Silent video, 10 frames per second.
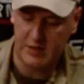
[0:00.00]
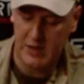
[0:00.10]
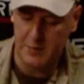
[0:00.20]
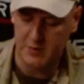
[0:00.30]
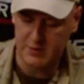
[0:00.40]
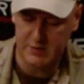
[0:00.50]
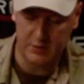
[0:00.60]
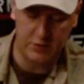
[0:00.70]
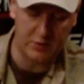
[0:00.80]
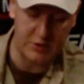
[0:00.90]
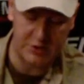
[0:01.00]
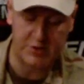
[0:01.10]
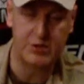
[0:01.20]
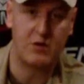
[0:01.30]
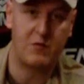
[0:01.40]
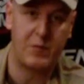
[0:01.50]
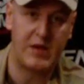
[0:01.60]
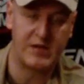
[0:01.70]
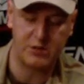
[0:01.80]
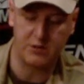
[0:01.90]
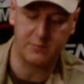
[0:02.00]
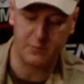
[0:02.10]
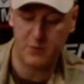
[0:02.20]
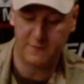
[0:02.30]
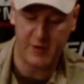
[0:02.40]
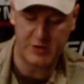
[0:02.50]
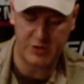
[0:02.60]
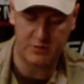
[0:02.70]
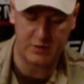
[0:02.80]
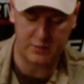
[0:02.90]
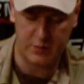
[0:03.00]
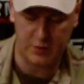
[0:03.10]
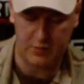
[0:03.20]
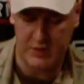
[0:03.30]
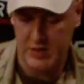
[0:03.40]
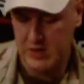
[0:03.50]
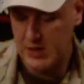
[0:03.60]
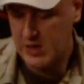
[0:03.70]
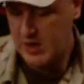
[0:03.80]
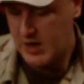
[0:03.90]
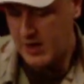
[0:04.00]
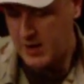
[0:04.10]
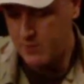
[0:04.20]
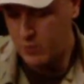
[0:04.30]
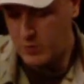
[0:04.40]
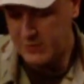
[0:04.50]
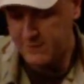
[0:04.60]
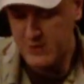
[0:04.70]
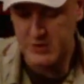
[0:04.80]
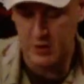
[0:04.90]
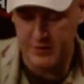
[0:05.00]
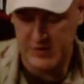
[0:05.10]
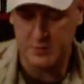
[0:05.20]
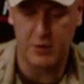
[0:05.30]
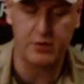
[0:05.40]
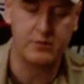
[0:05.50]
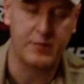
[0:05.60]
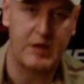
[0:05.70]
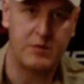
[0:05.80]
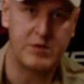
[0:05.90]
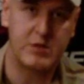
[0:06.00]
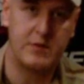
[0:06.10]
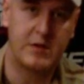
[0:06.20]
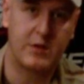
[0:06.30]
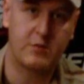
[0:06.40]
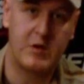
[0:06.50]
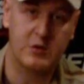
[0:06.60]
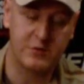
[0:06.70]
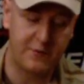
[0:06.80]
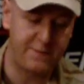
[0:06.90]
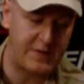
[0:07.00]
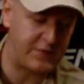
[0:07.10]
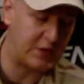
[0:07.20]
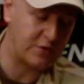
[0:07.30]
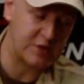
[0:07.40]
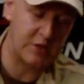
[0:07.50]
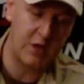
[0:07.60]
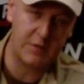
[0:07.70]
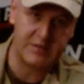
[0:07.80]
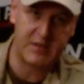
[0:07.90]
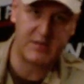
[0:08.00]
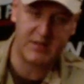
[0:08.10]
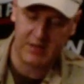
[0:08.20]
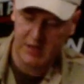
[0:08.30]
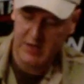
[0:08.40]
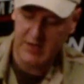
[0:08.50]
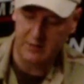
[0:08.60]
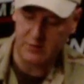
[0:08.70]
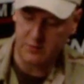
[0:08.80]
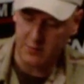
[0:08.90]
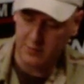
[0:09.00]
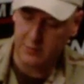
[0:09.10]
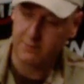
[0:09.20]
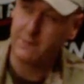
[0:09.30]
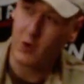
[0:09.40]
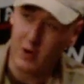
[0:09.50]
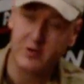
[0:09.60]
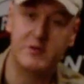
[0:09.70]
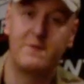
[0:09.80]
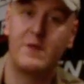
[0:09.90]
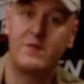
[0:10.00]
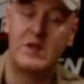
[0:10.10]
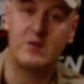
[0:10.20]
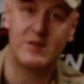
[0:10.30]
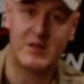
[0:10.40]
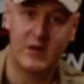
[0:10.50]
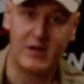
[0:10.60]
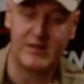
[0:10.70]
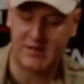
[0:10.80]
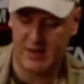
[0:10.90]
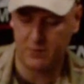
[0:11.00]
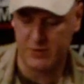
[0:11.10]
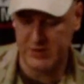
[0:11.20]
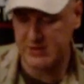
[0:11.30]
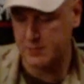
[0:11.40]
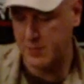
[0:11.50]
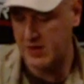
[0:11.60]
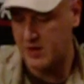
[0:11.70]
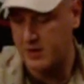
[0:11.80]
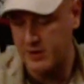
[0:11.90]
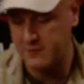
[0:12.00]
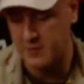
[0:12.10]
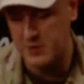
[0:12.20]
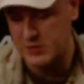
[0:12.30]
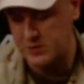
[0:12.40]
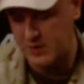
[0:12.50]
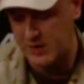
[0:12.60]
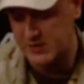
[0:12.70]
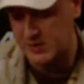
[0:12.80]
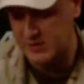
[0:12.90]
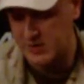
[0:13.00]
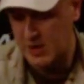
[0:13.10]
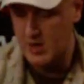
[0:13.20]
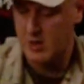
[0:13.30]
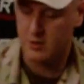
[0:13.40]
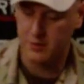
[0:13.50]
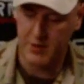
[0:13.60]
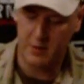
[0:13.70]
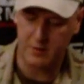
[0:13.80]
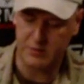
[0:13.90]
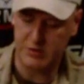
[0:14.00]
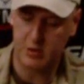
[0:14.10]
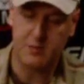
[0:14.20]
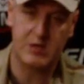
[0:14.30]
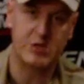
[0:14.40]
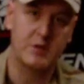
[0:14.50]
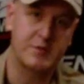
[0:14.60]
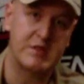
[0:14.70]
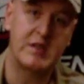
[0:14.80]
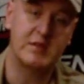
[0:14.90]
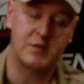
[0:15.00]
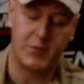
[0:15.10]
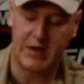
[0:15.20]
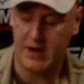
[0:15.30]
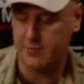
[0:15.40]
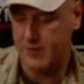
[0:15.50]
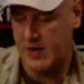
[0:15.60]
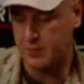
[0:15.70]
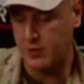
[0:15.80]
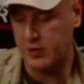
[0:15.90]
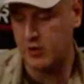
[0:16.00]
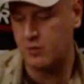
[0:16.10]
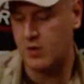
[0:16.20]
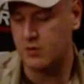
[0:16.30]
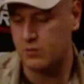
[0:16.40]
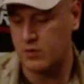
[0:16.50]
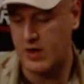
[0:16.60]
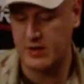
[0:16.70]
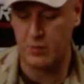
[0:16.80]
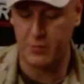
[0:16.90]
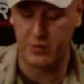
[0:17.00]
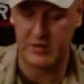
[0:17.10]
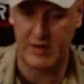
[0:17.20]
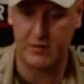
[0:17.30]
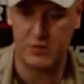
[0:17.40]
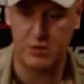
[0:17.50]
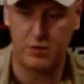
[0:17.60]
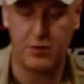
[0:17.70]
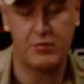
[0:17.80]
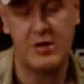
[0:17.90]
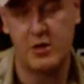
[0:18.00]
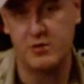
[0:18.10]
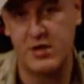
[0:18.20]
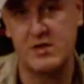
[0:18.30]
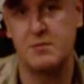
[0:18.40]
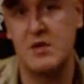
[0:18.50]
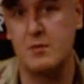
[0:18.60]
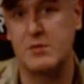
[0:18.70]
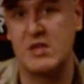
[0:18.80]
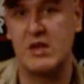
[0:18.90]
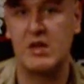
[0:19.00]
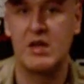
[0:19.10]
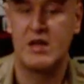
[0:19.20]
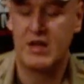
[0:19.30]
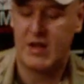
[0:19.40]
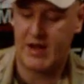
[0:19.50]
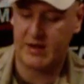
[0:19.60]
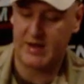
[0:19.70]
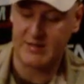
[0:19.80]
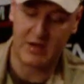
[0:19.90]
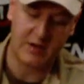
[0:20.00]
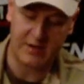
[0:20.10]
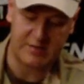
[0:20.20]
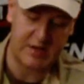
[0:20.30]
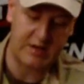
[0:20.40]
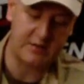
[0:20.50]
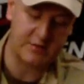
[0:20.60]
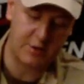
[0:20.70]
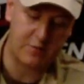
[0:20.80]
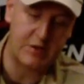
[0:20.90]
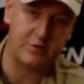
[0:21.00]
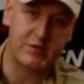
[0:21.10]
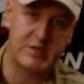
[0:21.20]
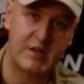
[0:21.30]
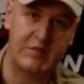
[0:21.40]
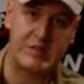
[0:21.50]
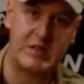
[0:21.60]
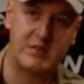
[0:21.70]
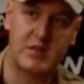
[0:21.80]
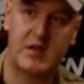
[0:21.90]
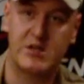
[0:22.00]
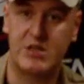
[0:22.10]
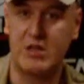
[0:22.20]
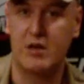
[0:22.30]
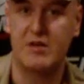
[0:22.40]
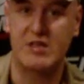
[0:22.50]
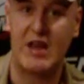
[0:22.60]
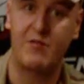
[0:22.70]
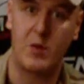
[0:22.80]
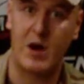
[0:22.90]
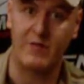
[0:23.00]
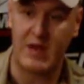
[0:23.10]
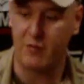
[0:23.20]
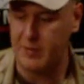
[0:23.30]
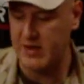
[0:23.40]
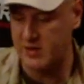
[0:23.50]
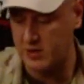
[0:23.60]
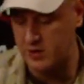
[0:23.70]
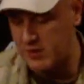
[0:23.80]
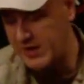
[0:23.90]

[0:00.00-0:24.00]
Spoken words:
the gearbox, so you can adjust your FPS, you can fine tune it to a degree. When we first got this model, it was doing 350 on its lowest setting, and it was doing 450 on its highest setting, which is a bit high for most UK sites. Although it was a 2-minute job to take the spring out and put in a new one, and then we brought it down to 300 at its minimum setting, and at its highest setting there's 370, so that actually covers everywhere I've ever played in the